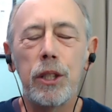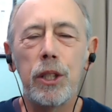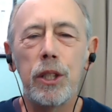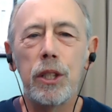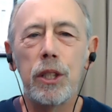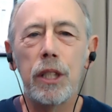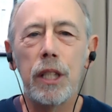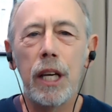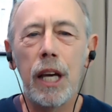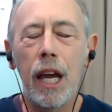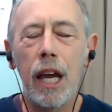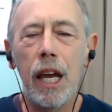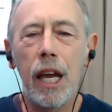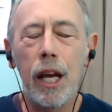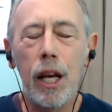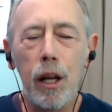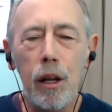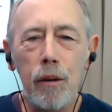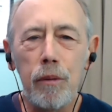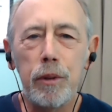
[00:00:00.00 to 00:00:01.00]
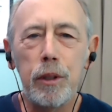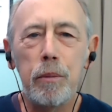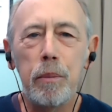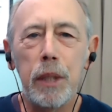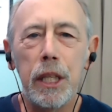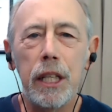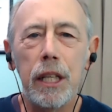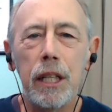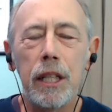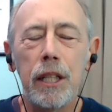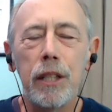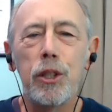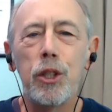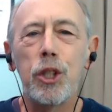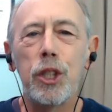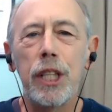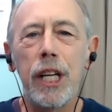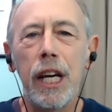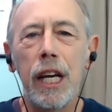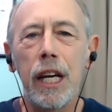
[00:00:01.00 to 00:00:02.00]
has helped me
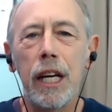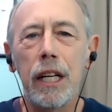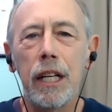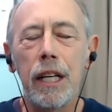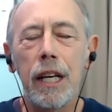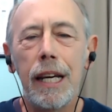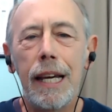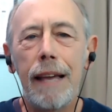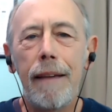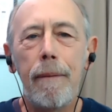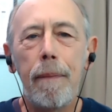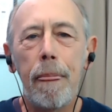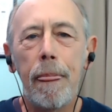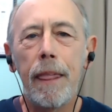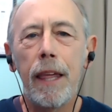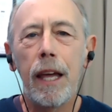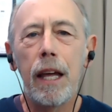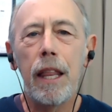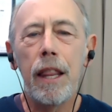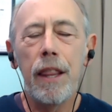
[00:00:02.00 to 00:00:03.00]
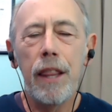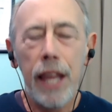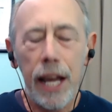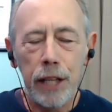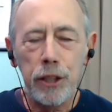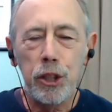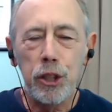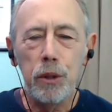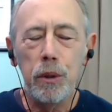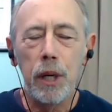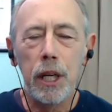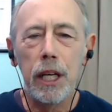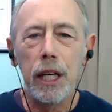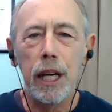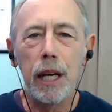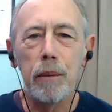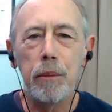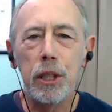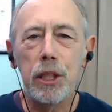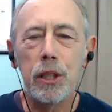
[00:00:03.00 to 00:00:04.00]
understand that's who I
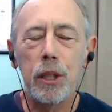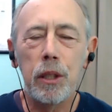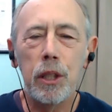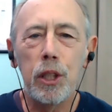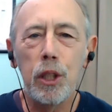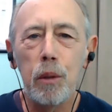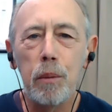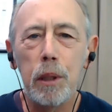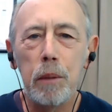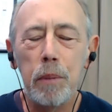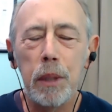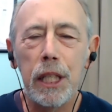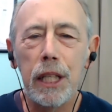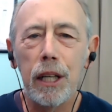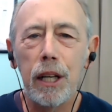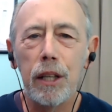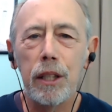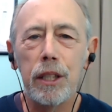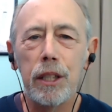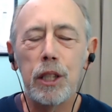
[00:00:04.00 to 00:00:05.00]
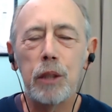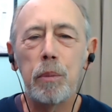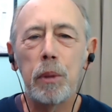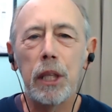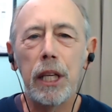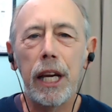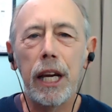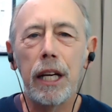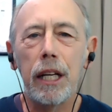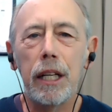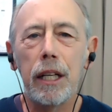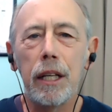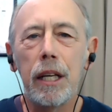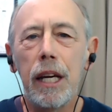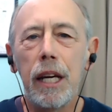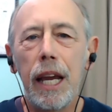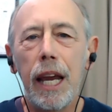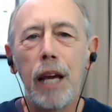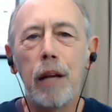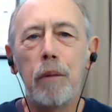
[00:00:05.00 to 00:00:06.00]
am as a human being on this planet.
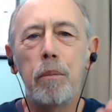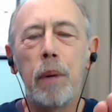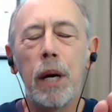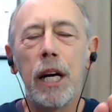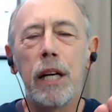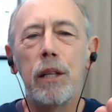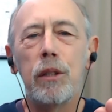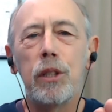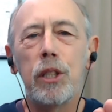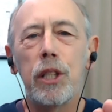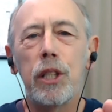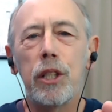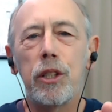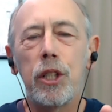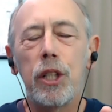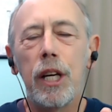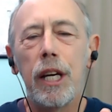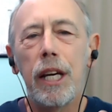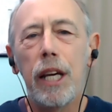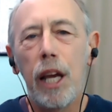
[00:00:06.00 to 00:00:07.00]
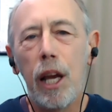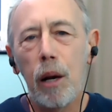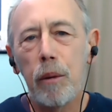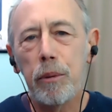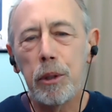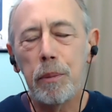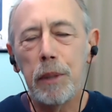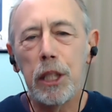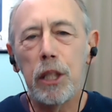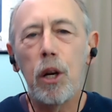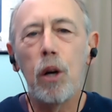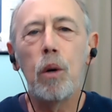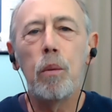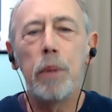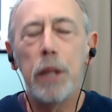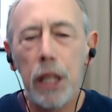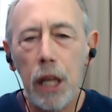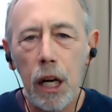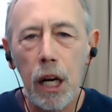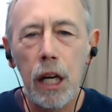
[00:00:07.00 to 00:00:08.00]
And BioTouch helps me go
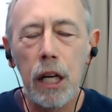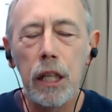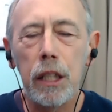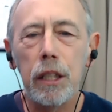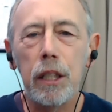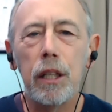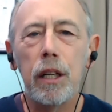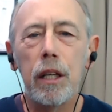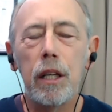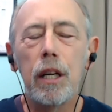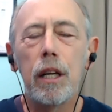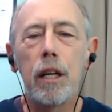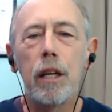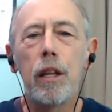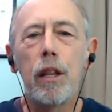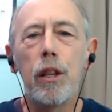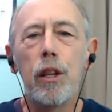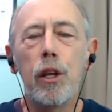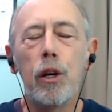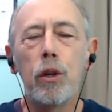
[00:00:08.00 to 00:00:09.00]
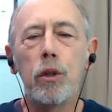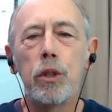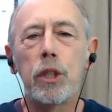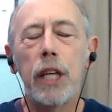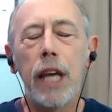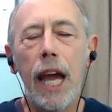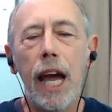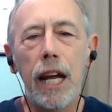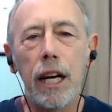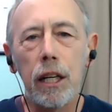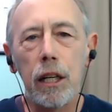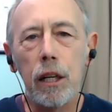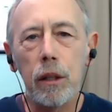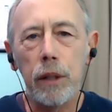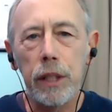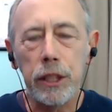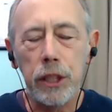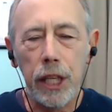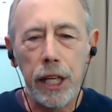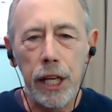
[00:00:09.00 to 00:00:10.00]
beyond those
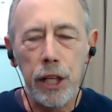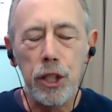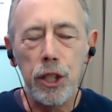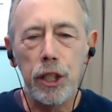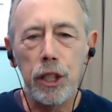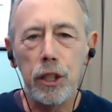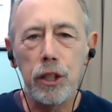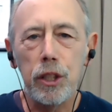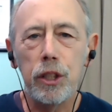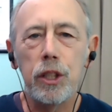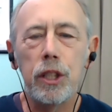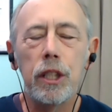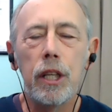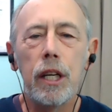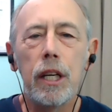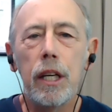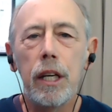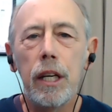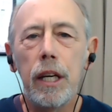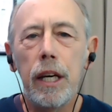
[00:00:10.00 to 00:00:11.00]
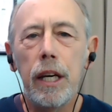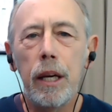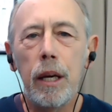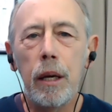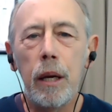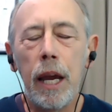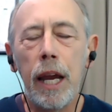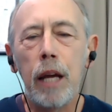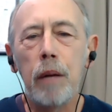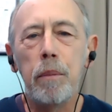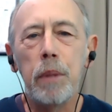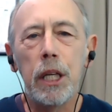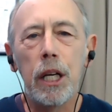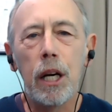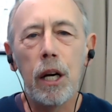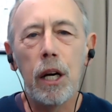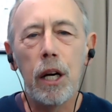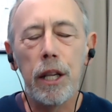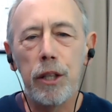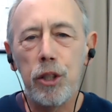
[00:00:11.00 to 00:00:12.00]
categorizations and
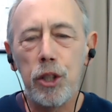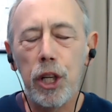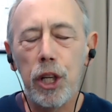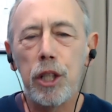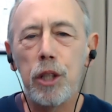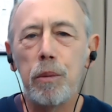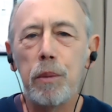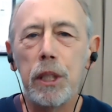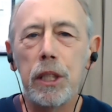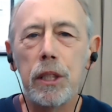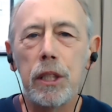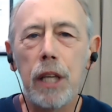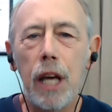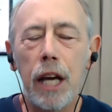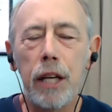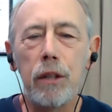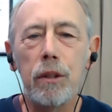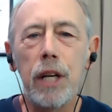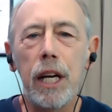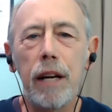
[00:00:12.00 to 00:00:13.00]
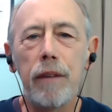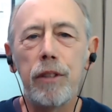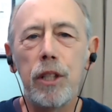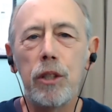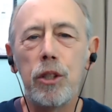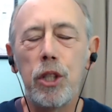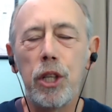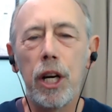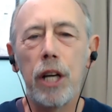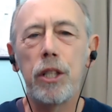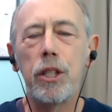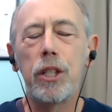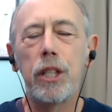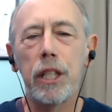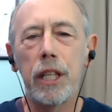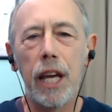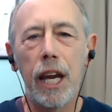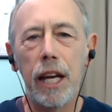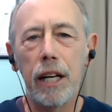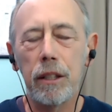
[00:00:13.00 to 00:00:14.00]
beyond the judgments. I don't have to judge the
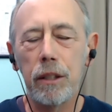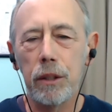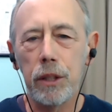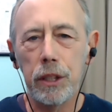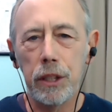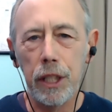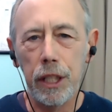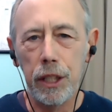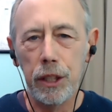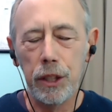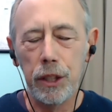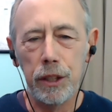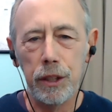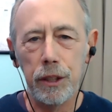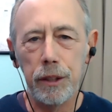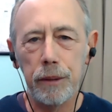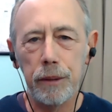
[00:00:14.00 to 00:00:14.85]
categorizations.